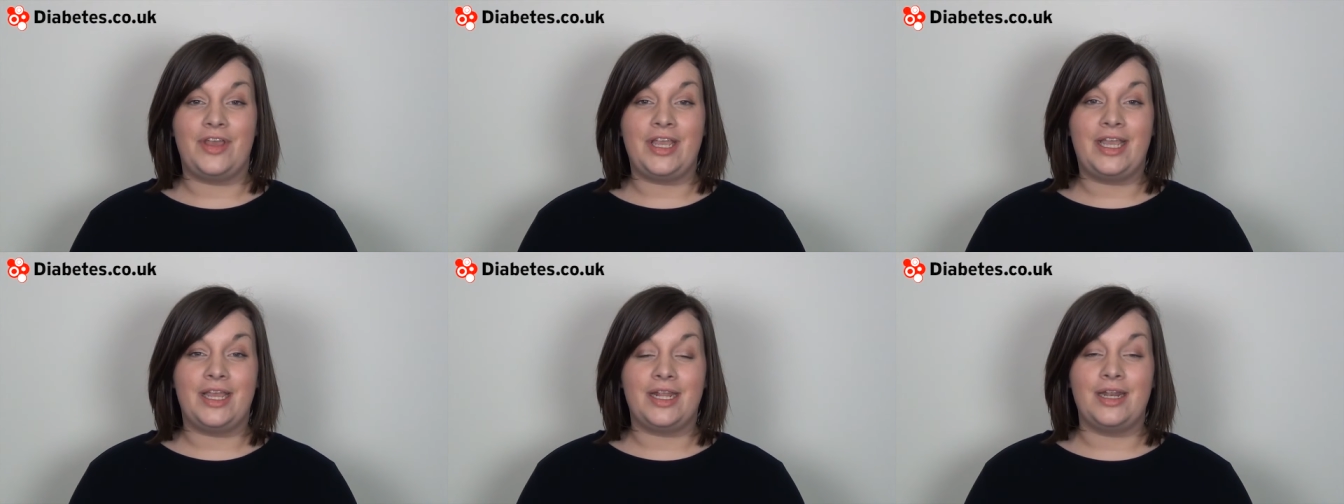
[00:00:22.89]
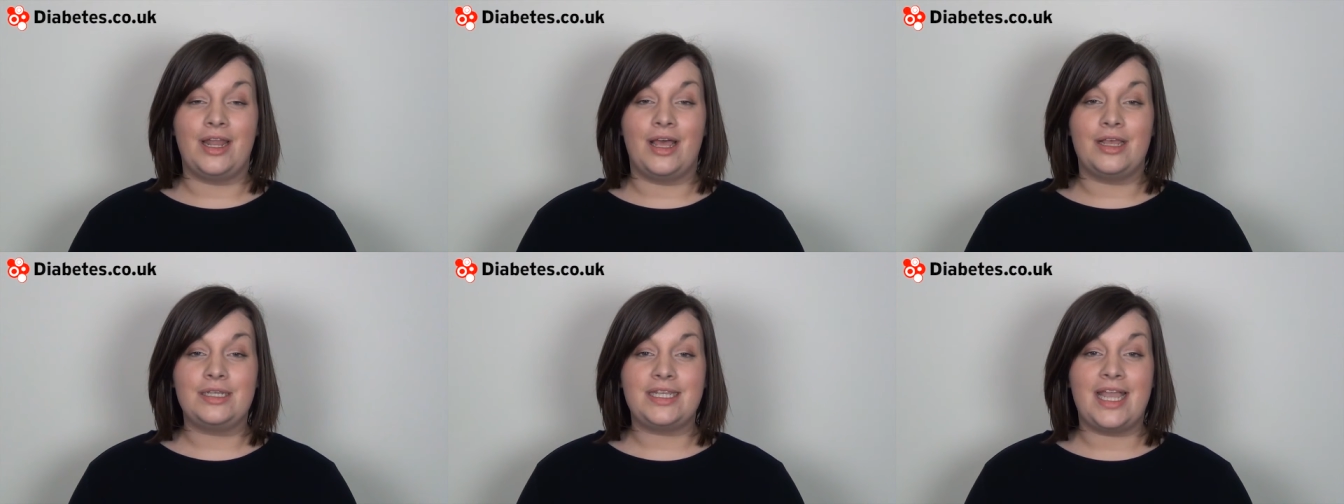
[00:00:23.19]
and can
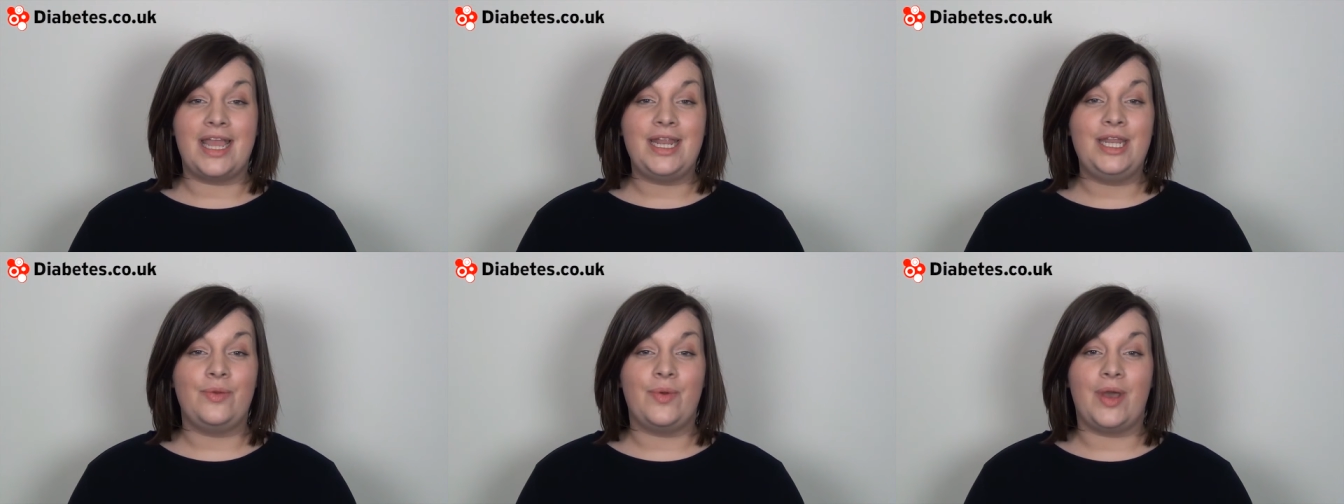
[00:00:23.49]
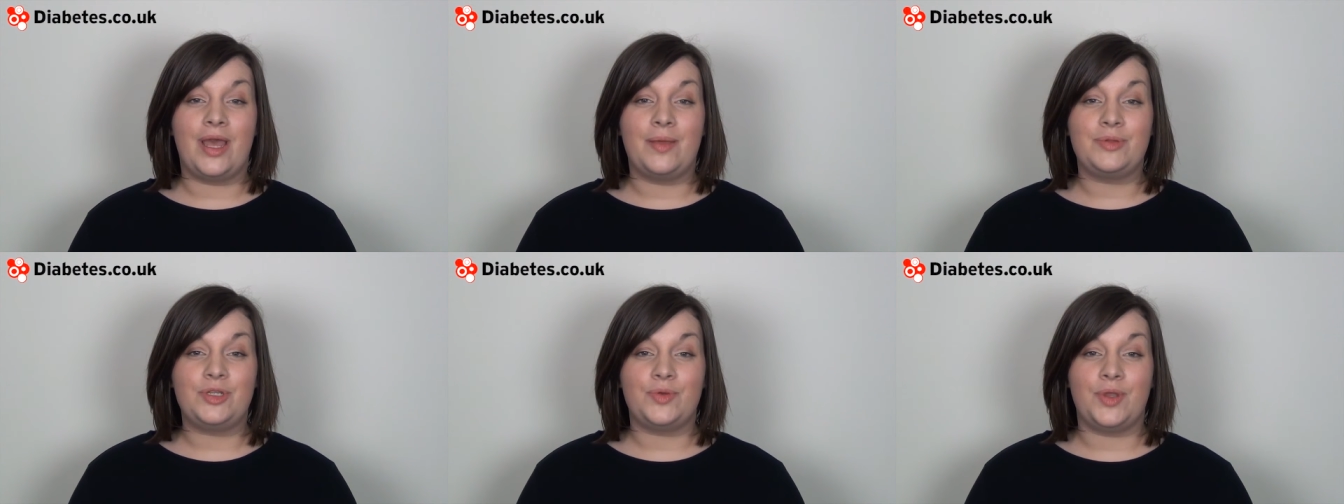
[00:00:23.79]
last
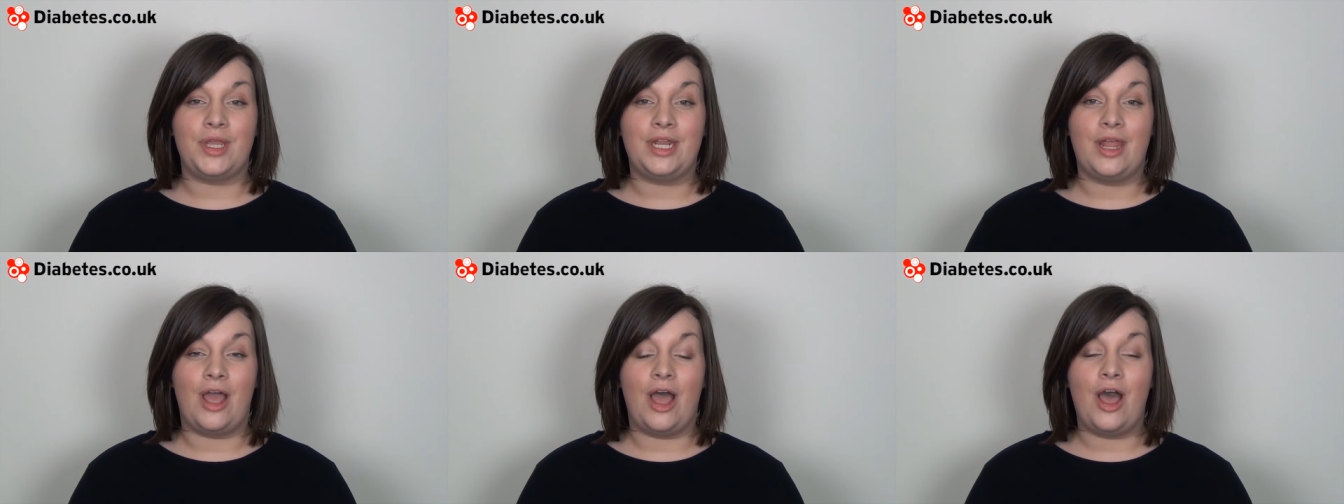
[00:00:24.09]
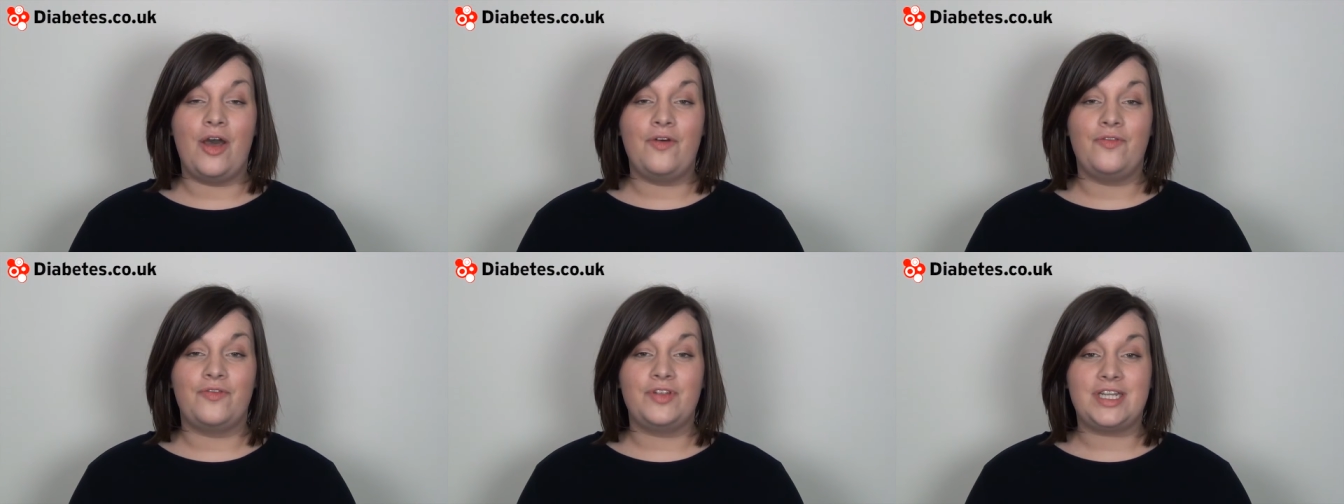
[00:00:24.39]
anywhere between
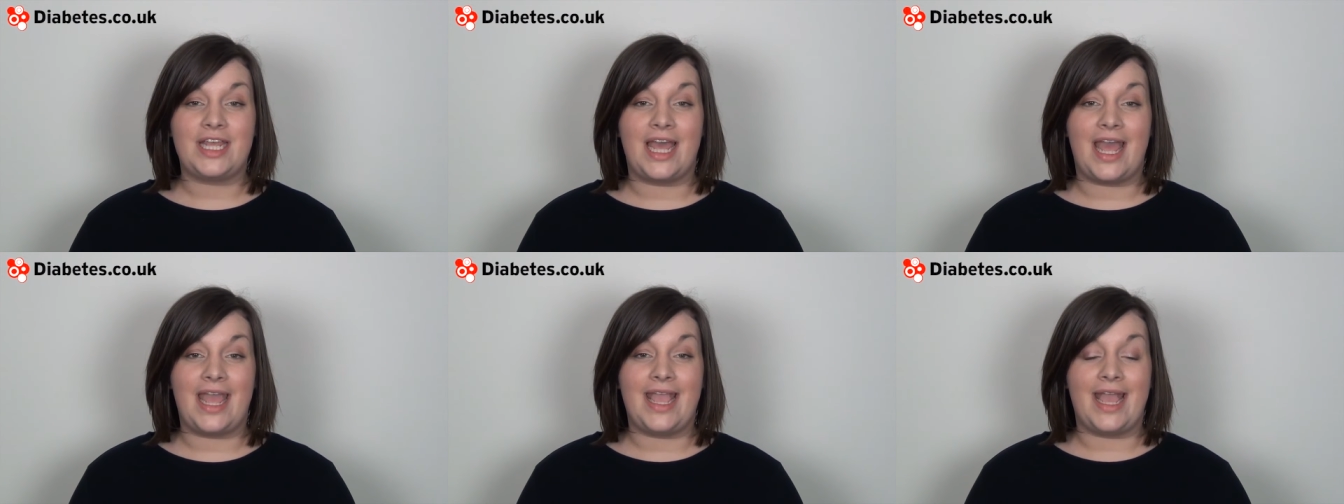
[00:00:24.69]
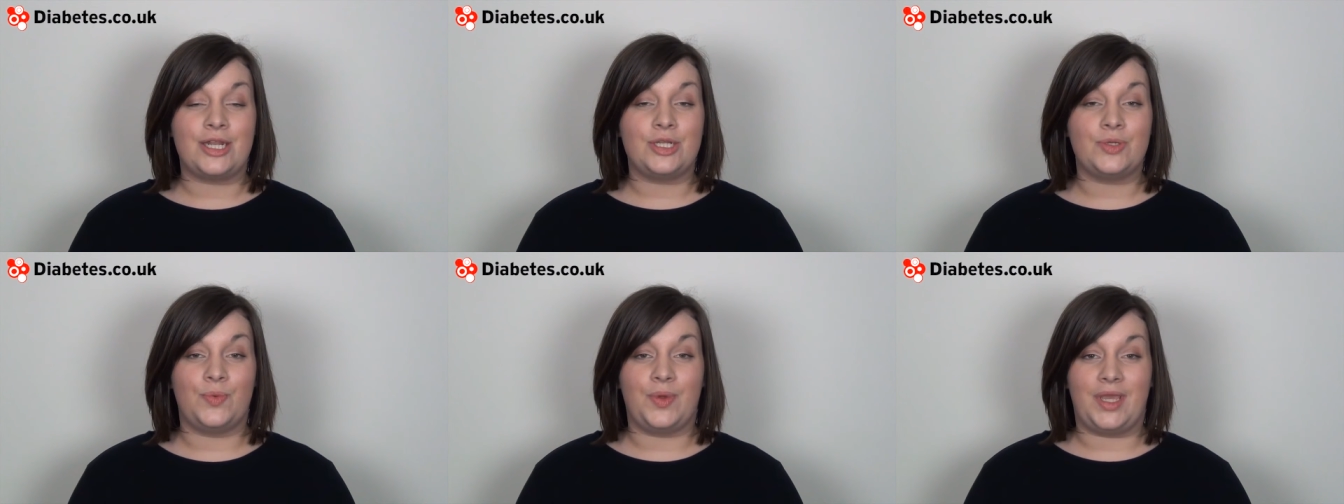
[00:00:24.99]
half a day
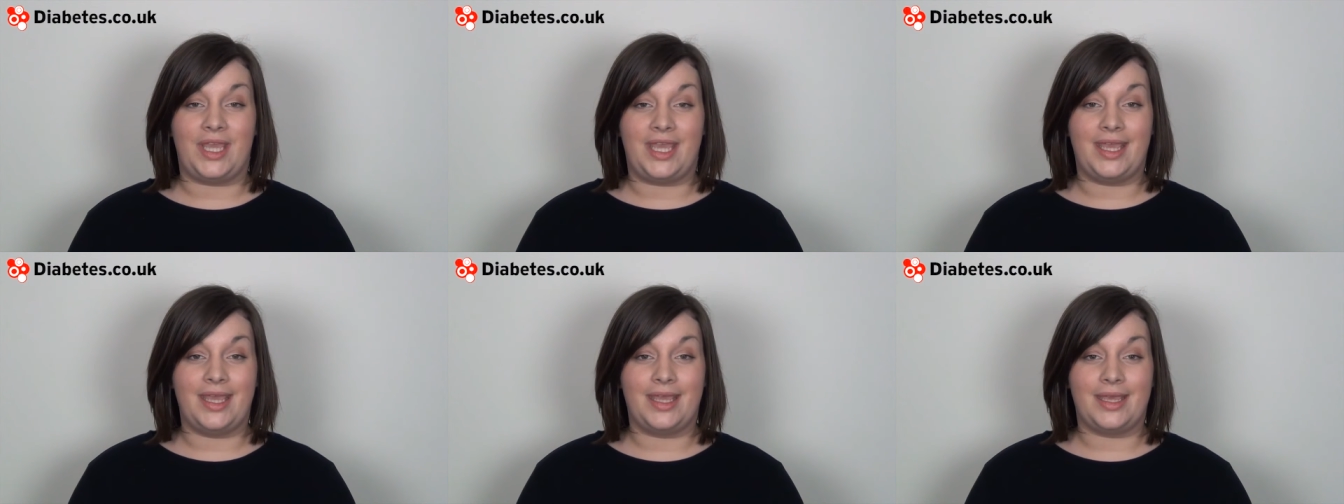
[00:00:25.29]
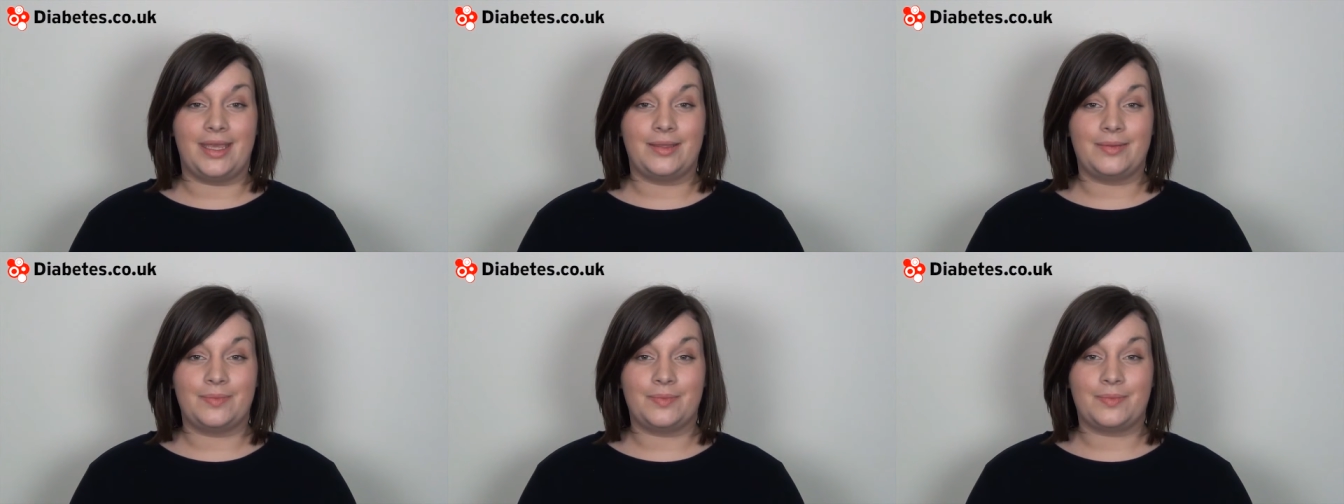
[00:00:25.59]
and a
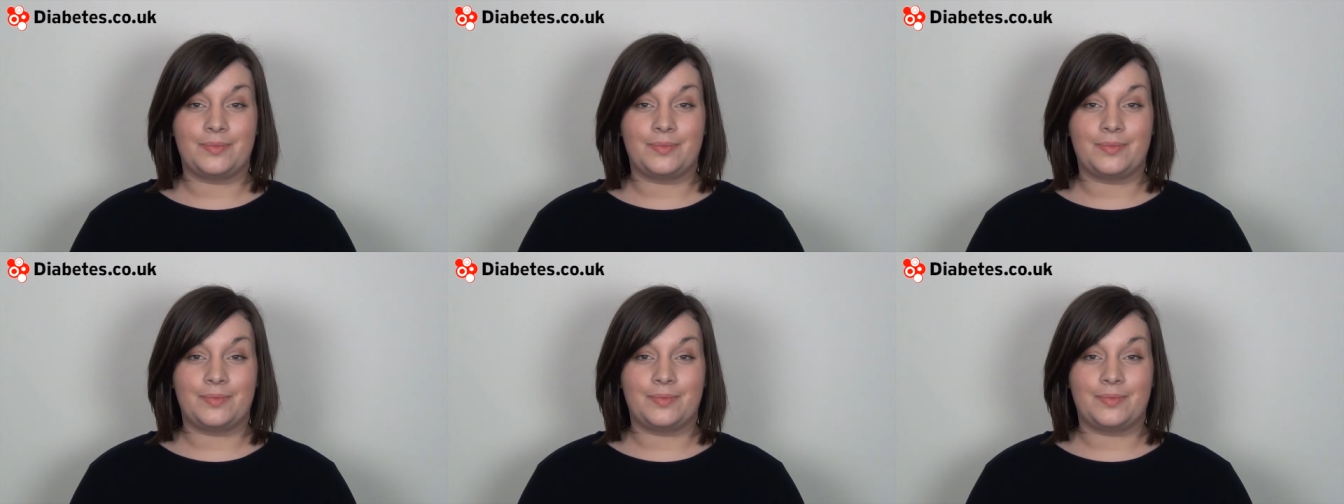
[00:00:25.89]
week.